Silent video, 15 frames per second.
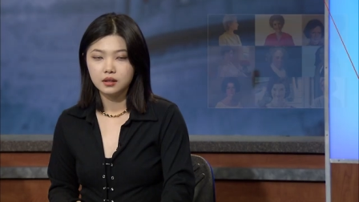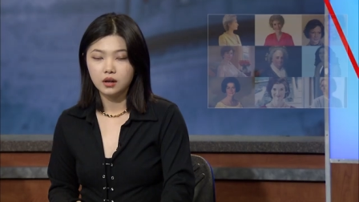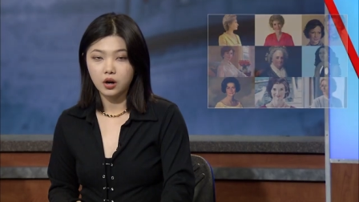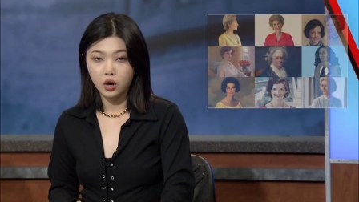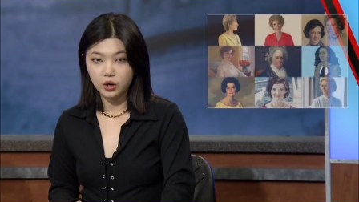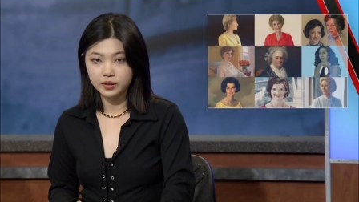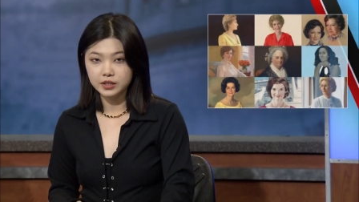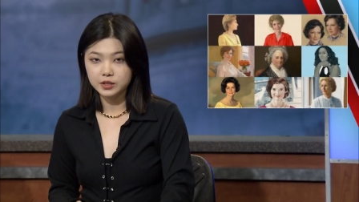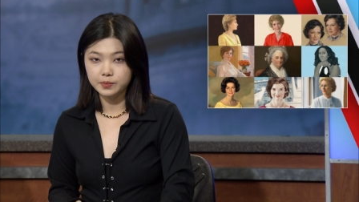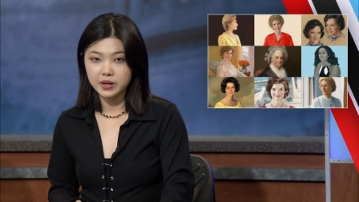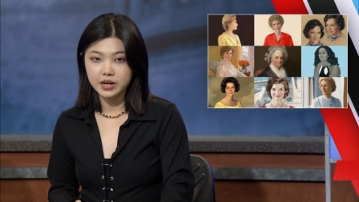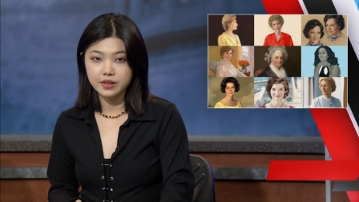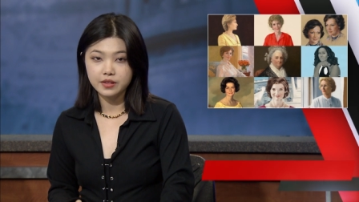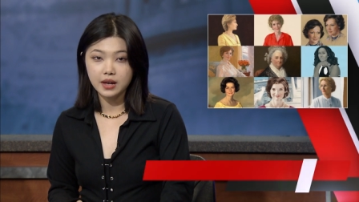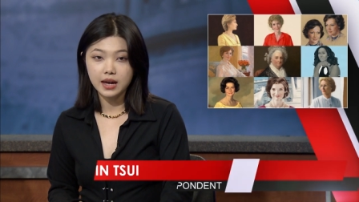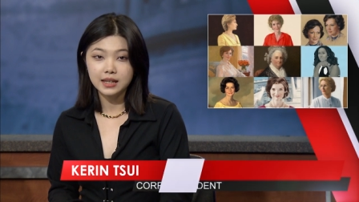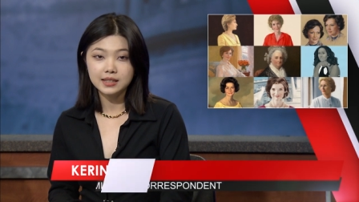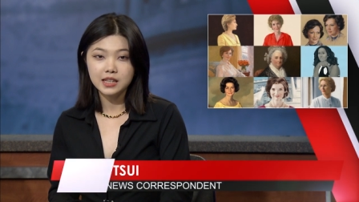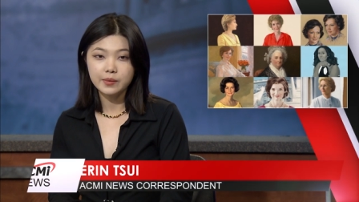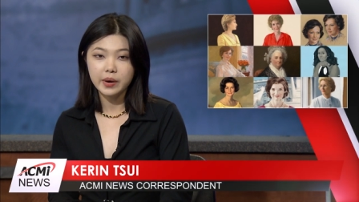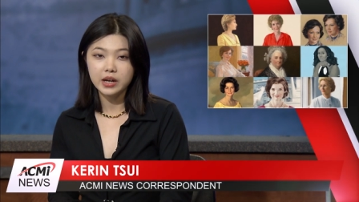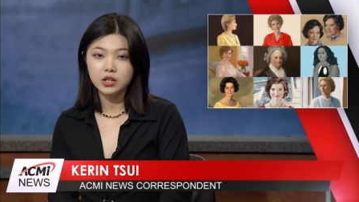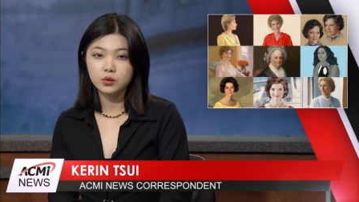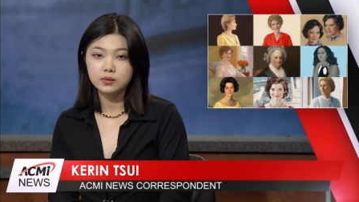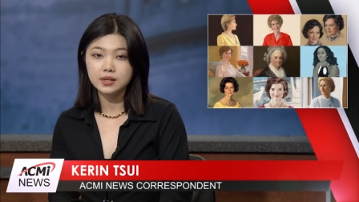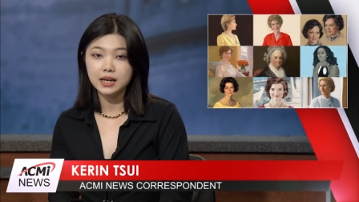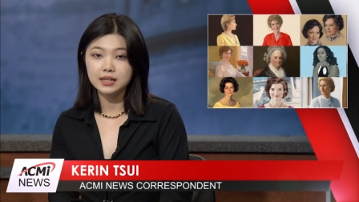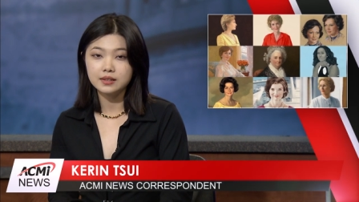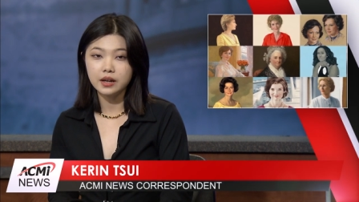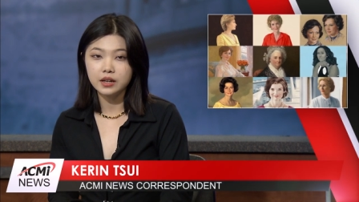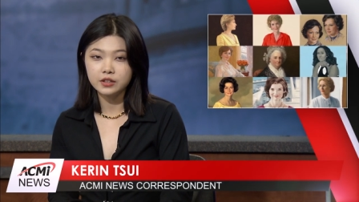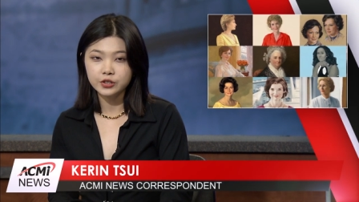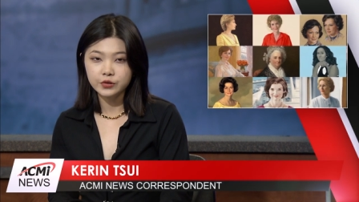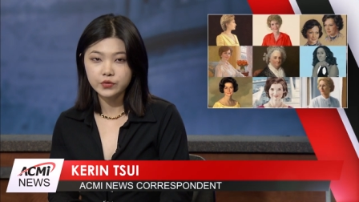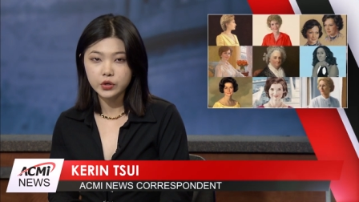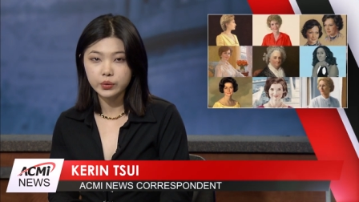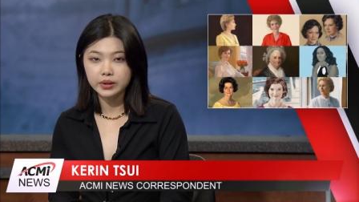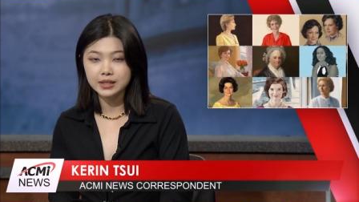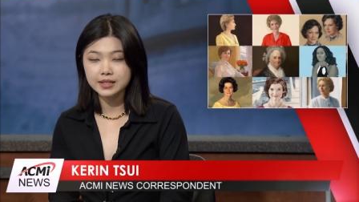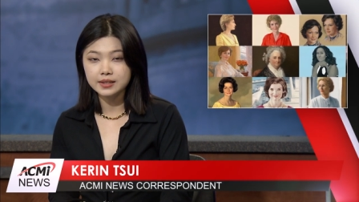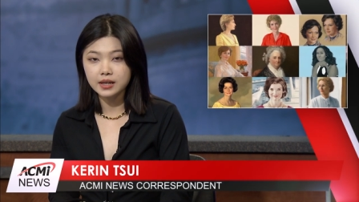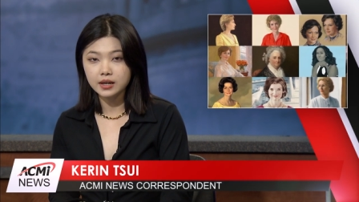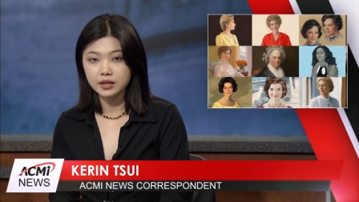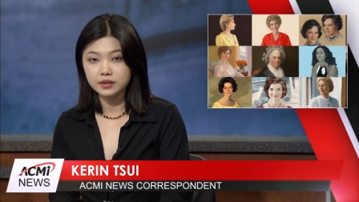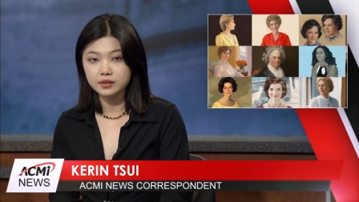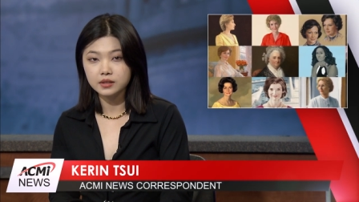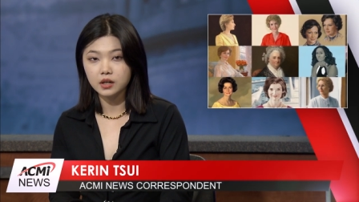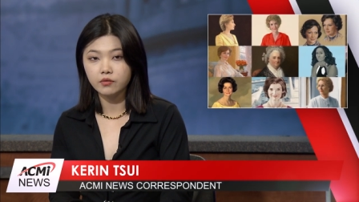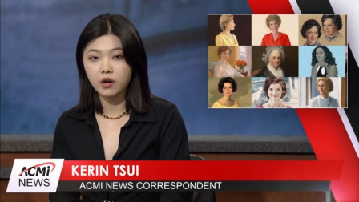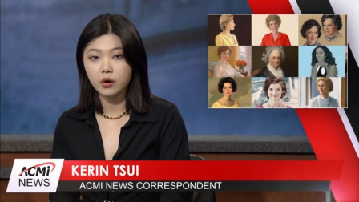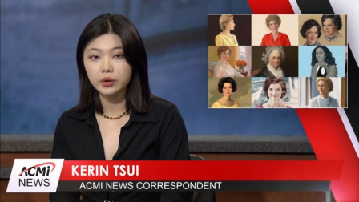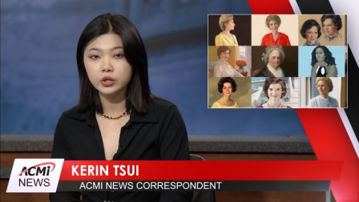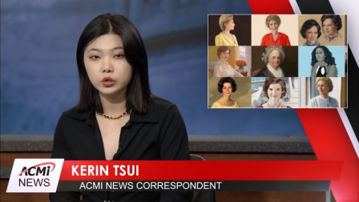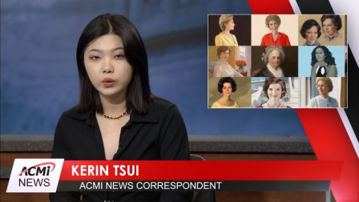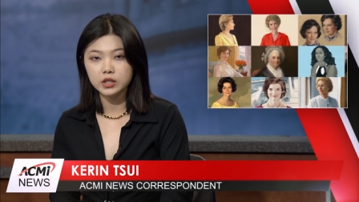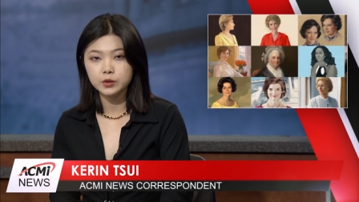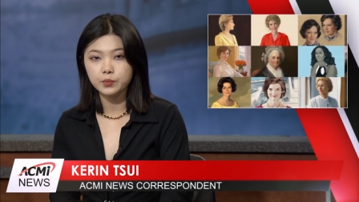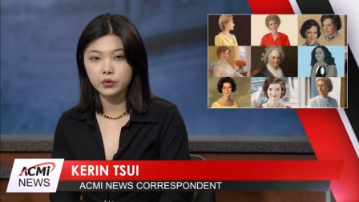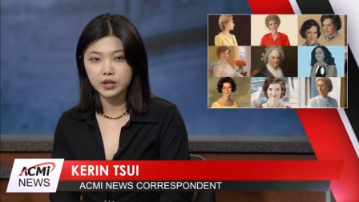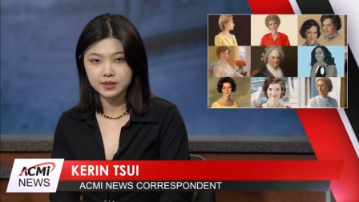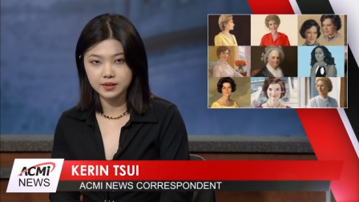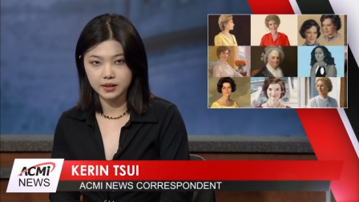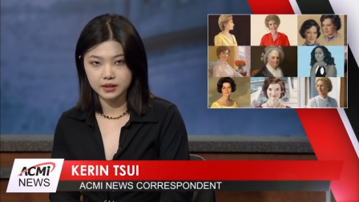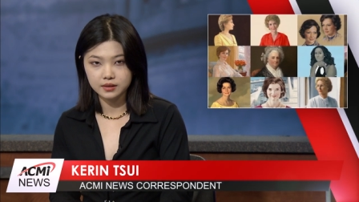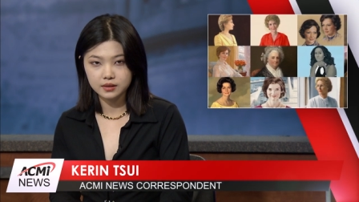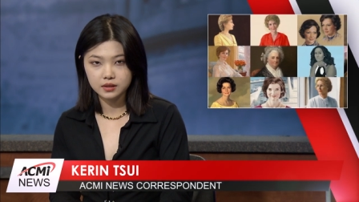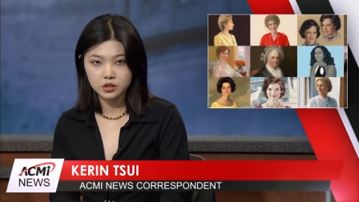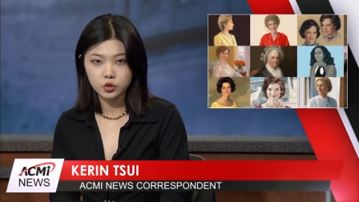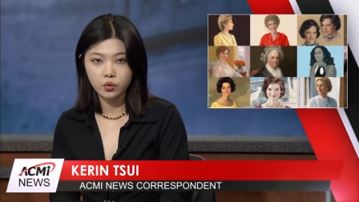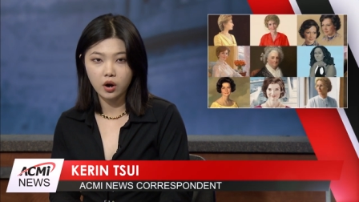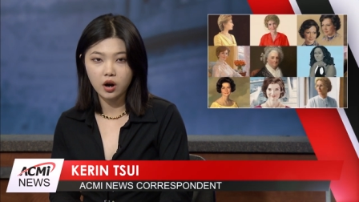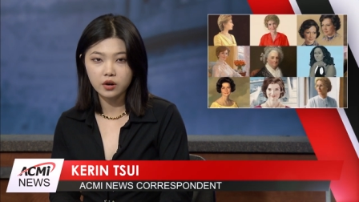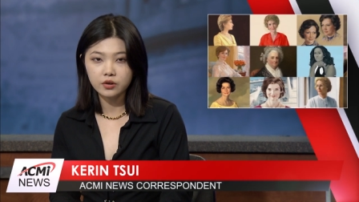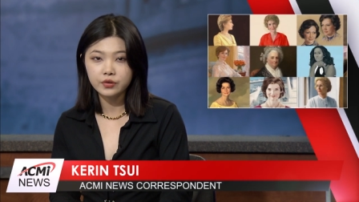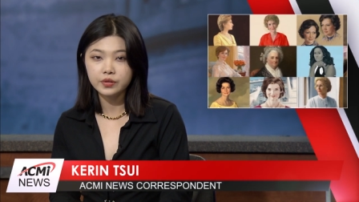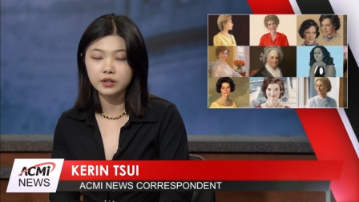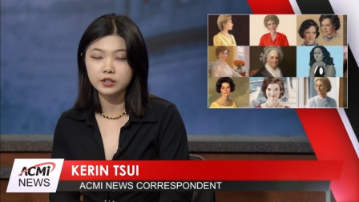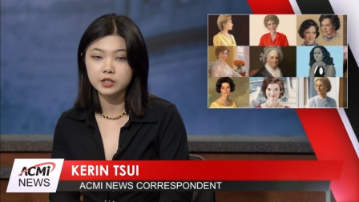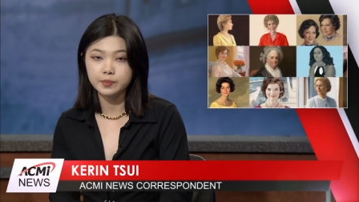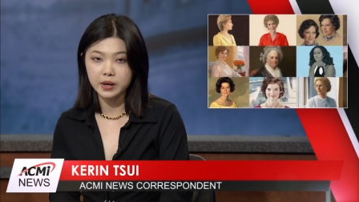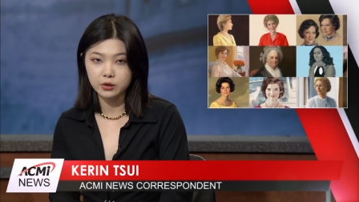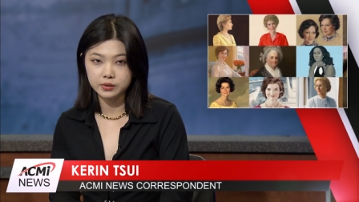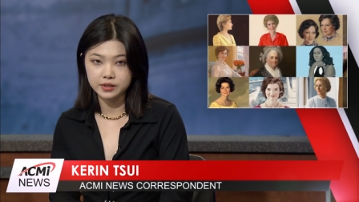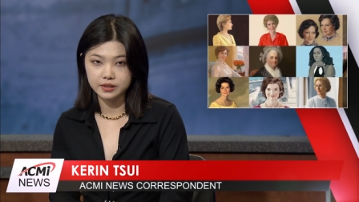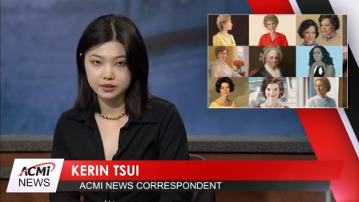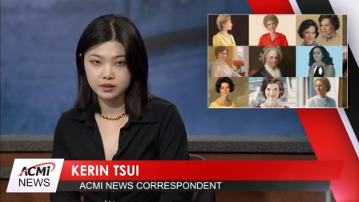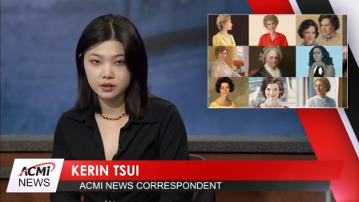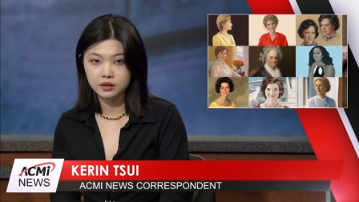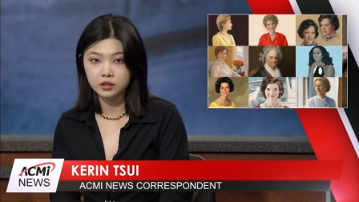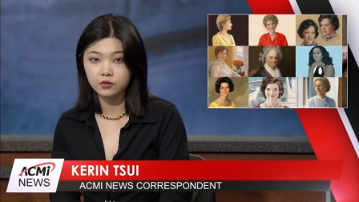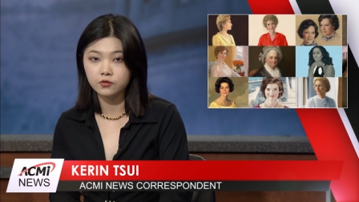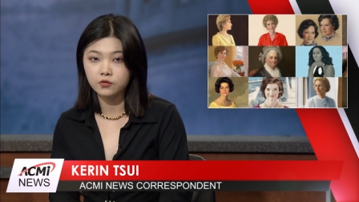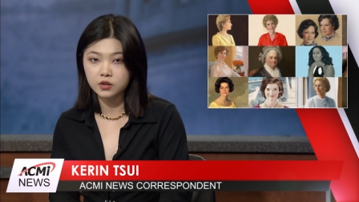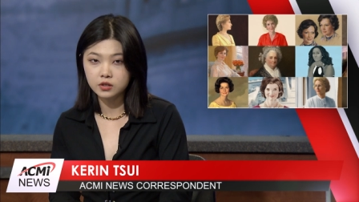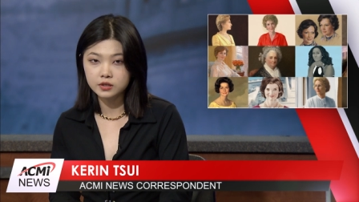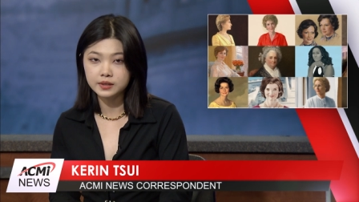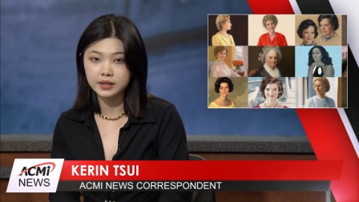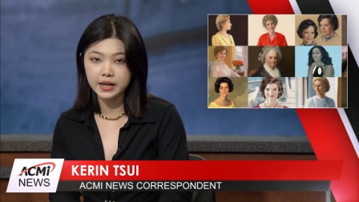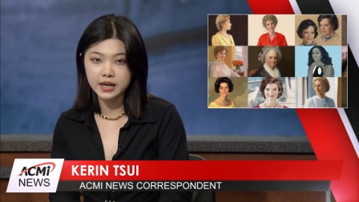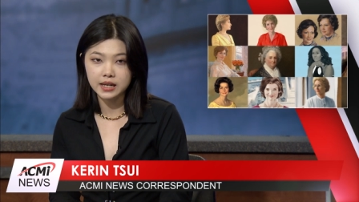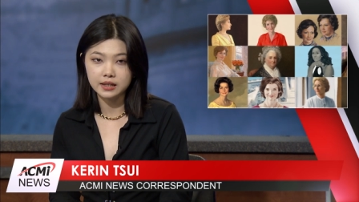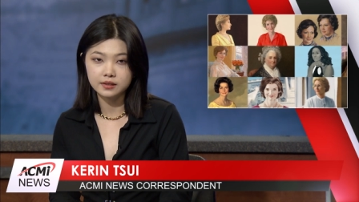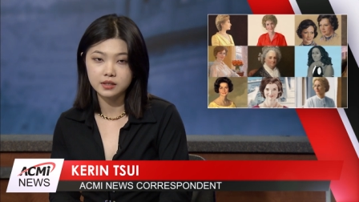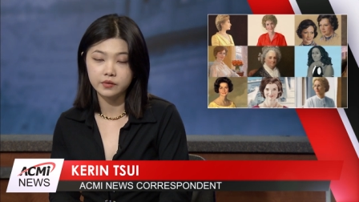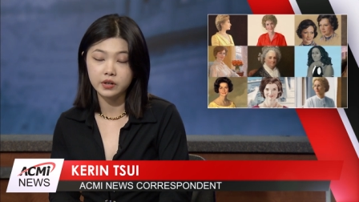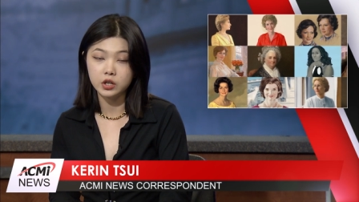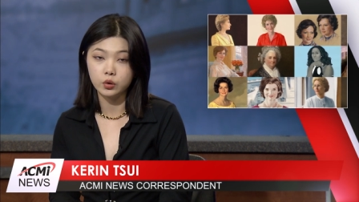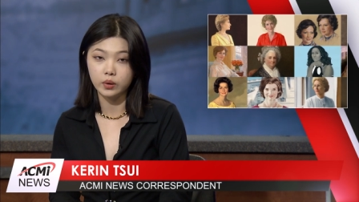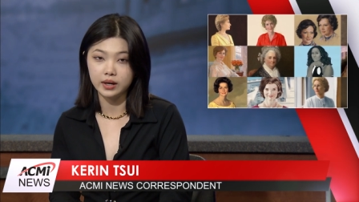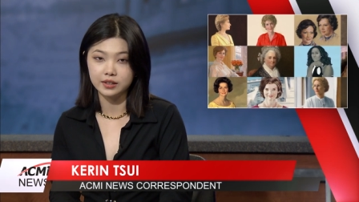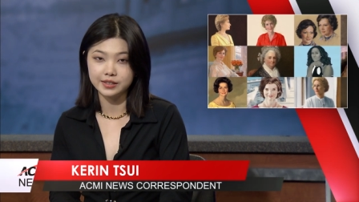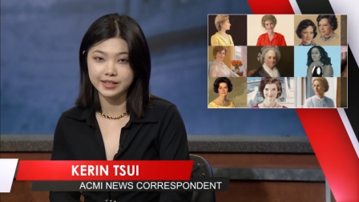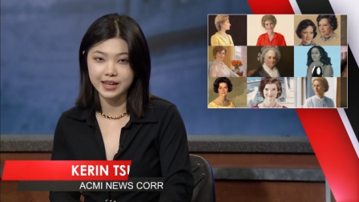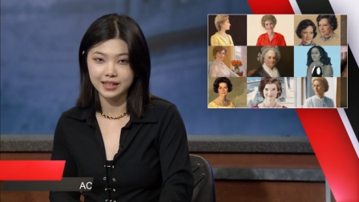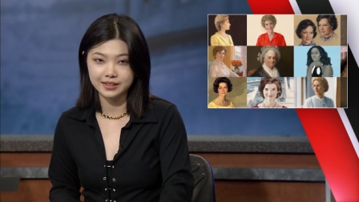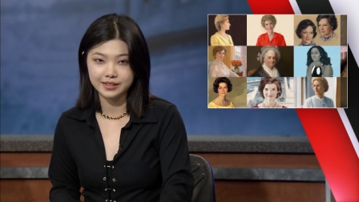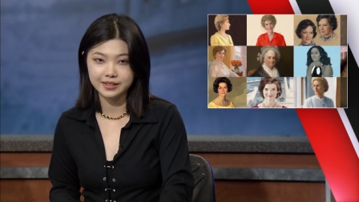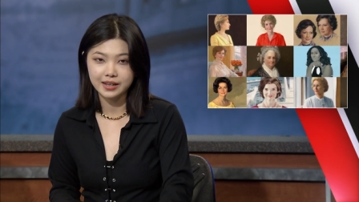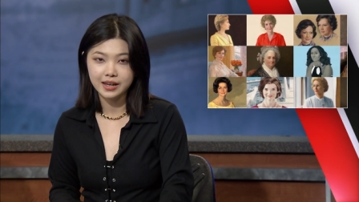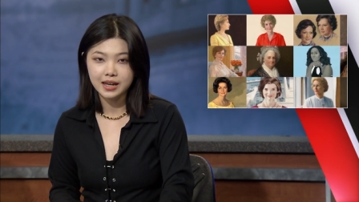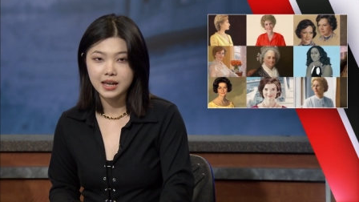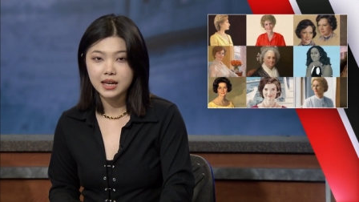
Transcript: All this month, ACMi News is interviewing descendants of our U.S. presidents to honor their spouses, the first ladies of the United States.